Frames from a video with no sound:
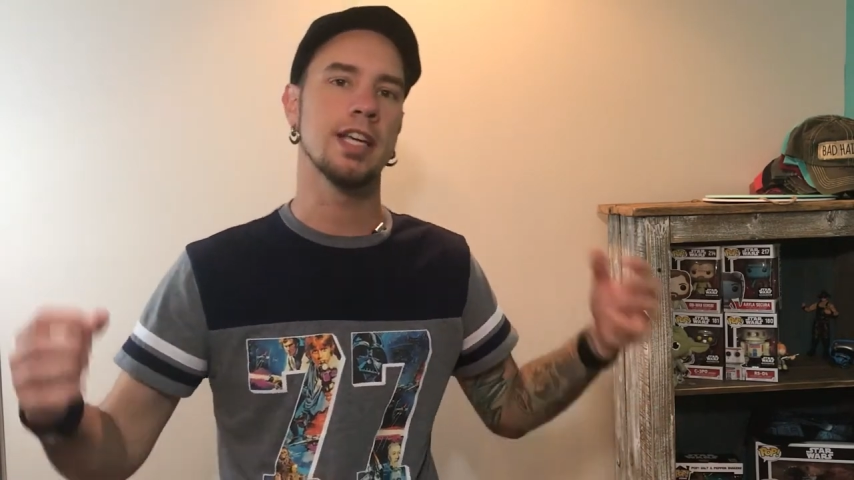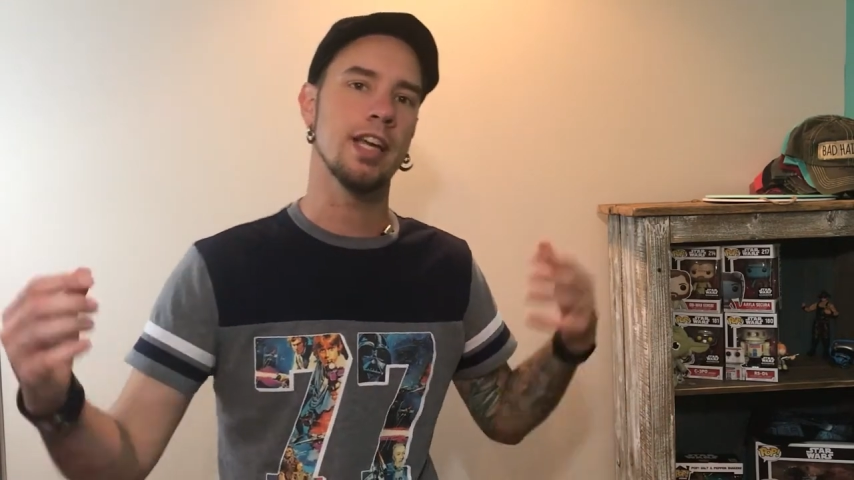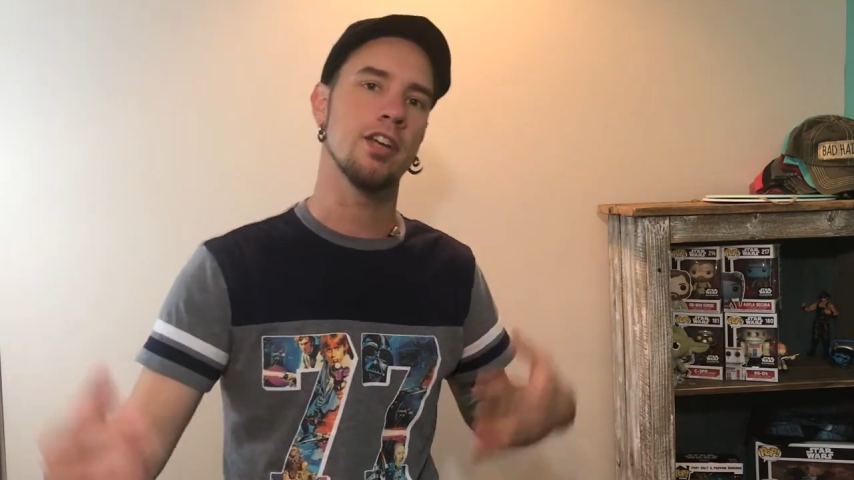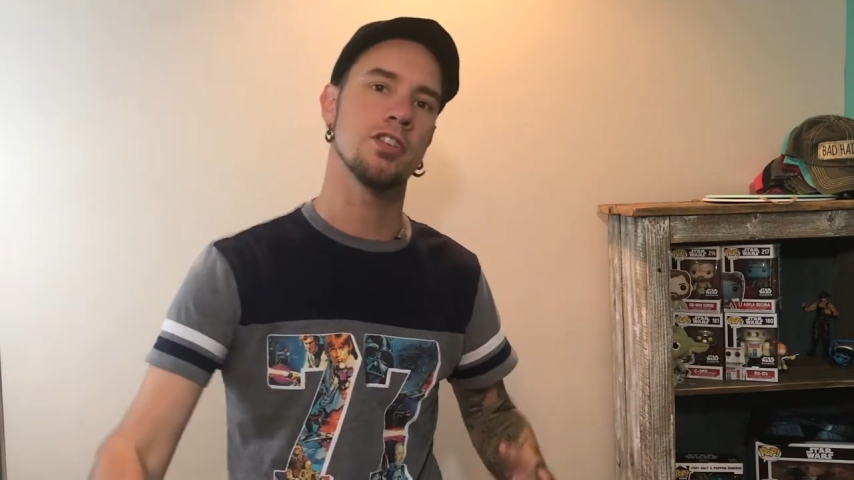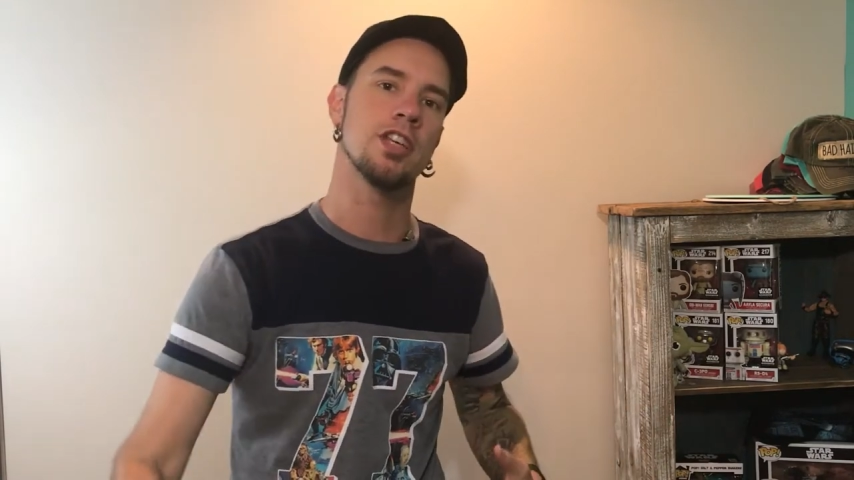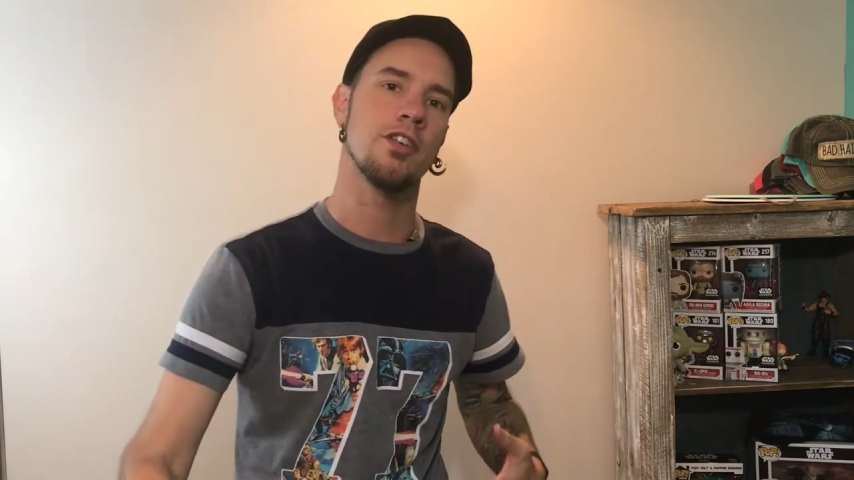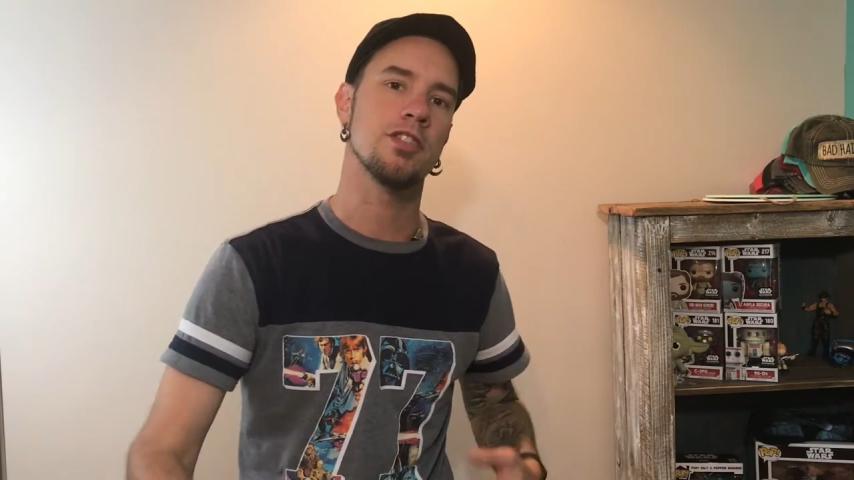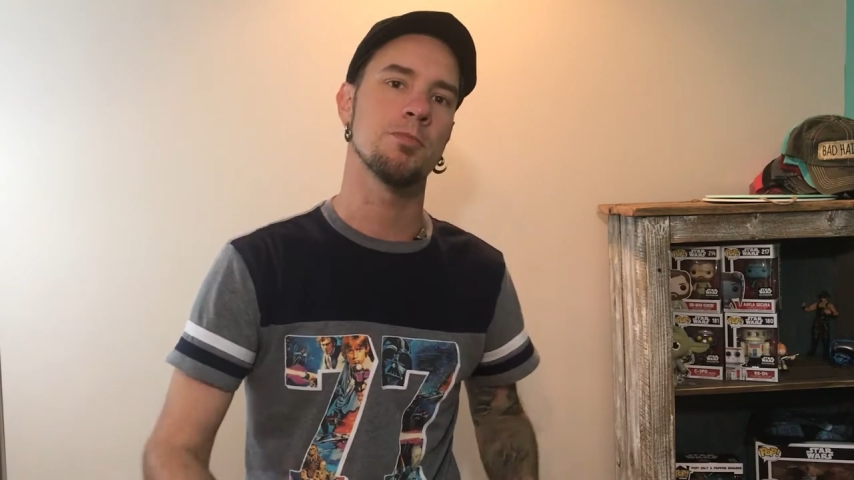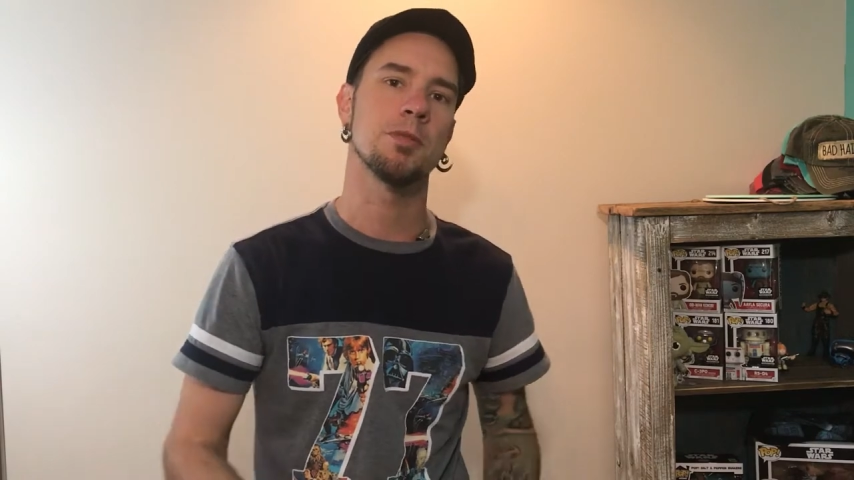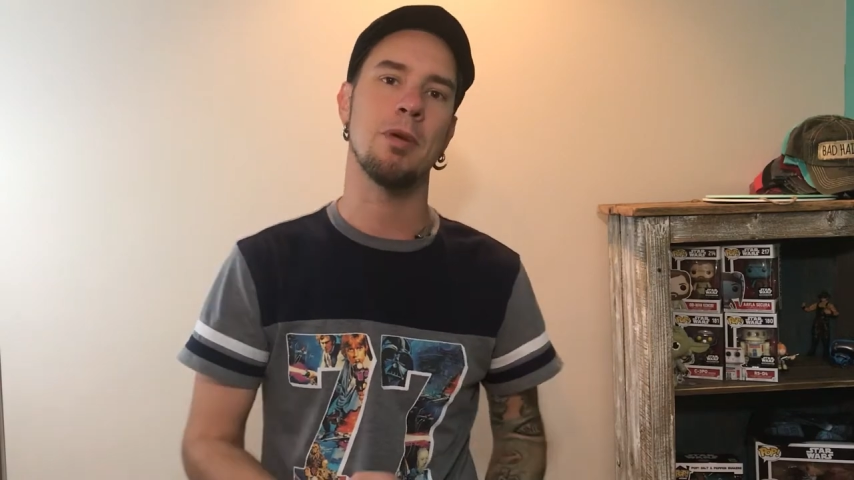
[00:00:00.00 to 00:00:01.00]
to get
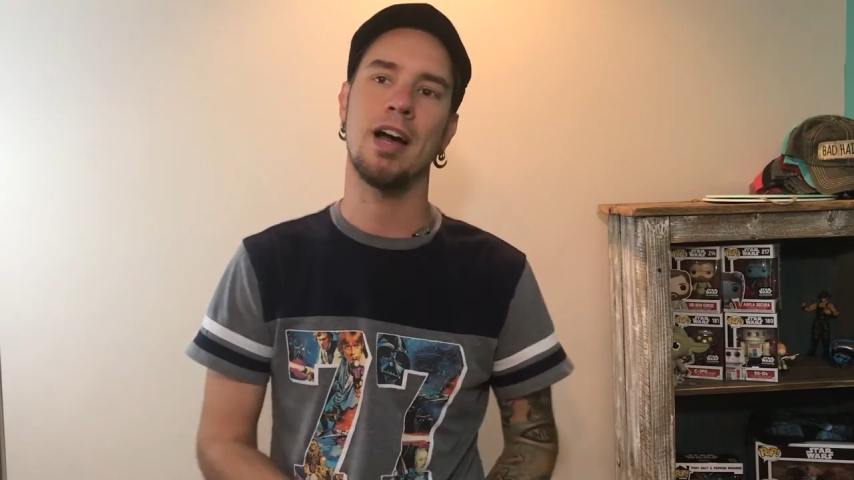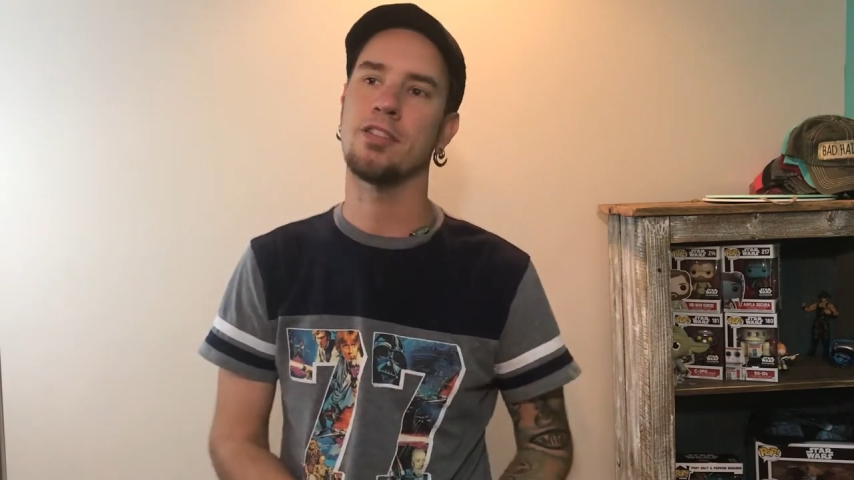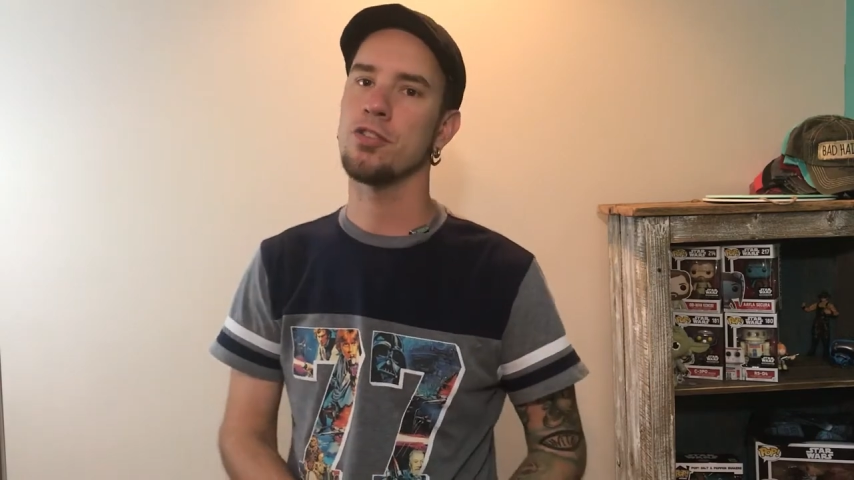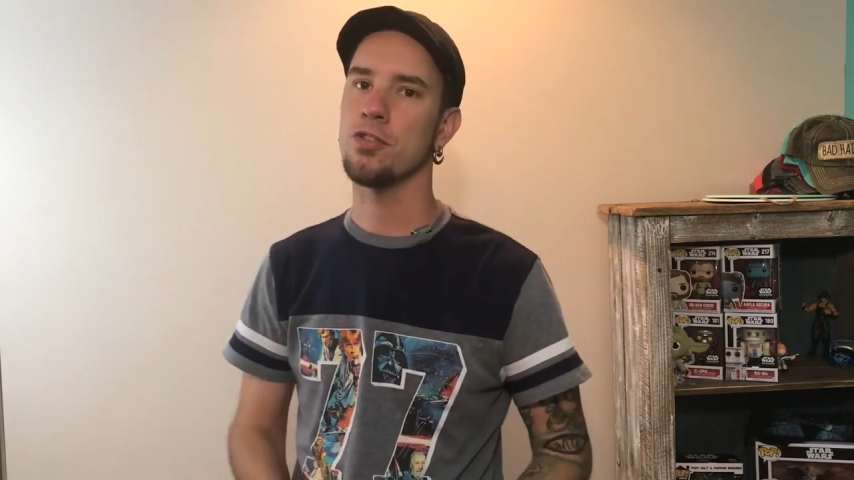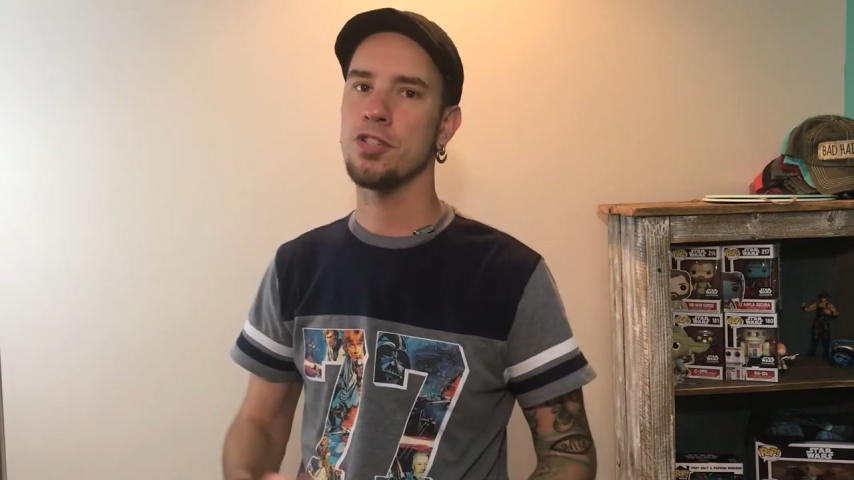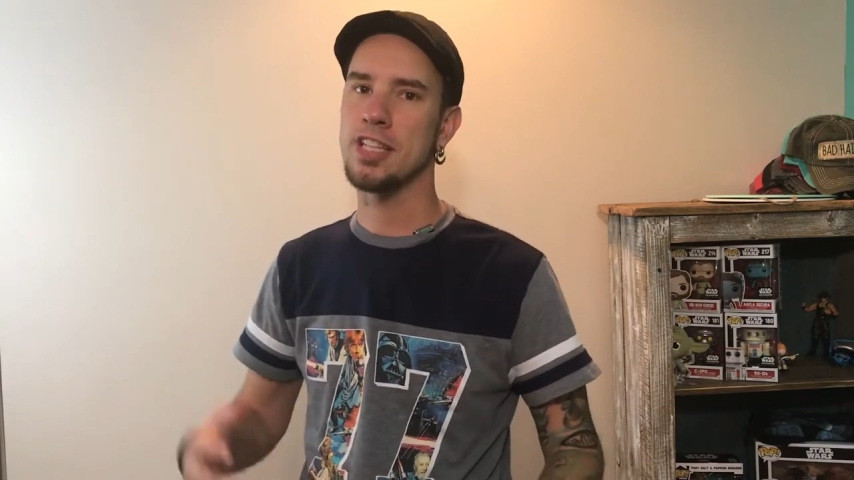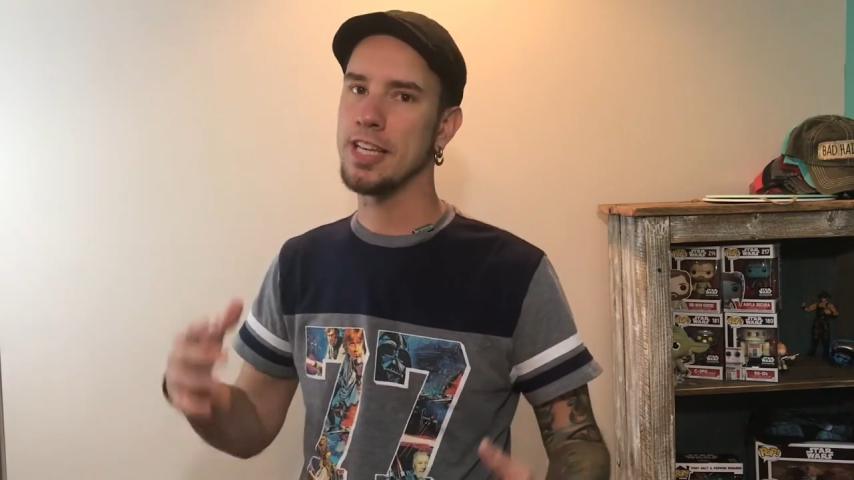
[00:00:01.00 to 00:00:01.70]
yourself some sponsors,